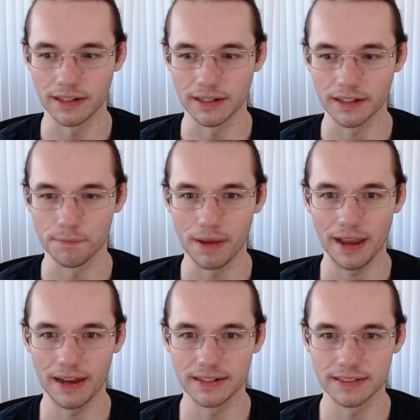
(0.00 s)

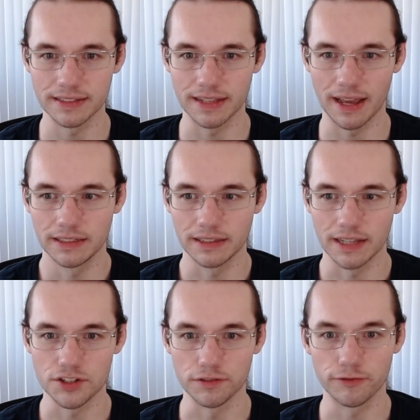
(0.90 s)
command that
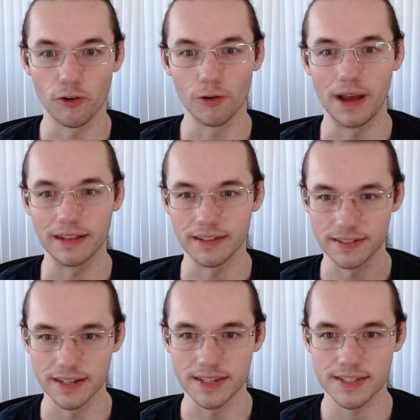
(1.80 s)
lets you format the
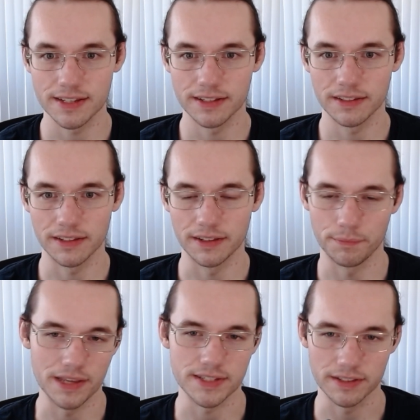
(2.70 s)
disk.
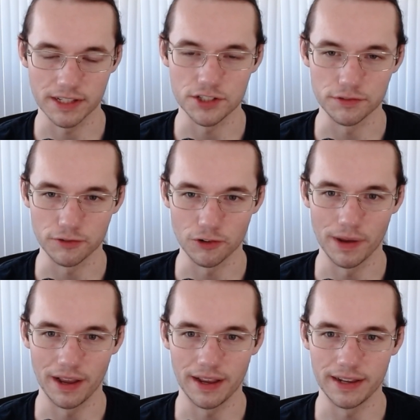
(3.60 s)
It basically lets you
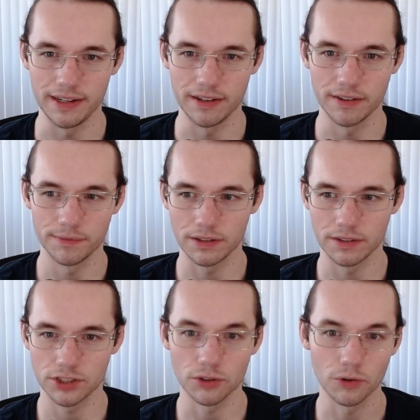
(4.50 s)
format any
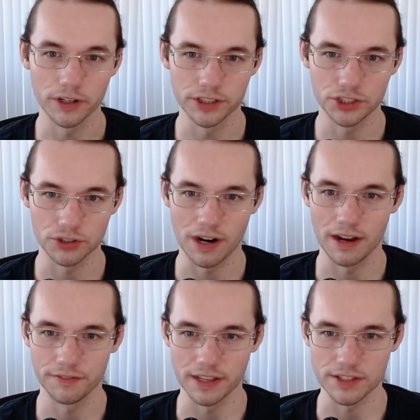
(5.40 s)
storage
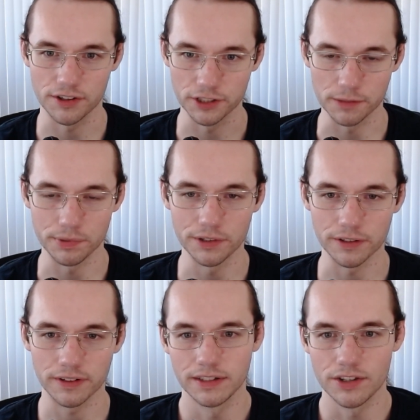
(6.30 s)
drive that's on your
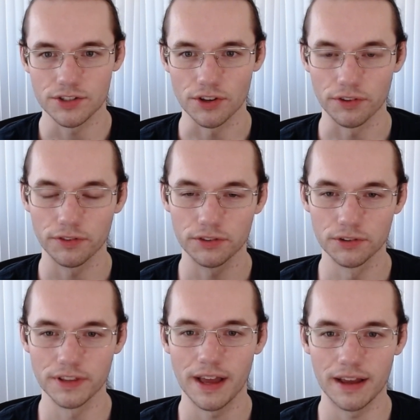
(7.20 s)
computer. So
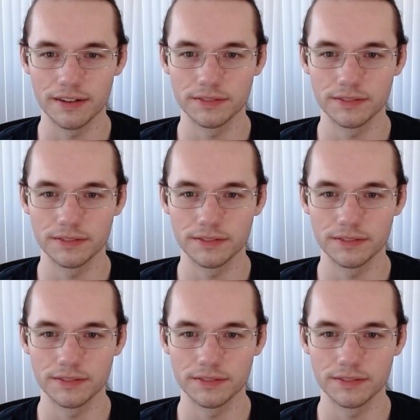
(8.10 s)
through that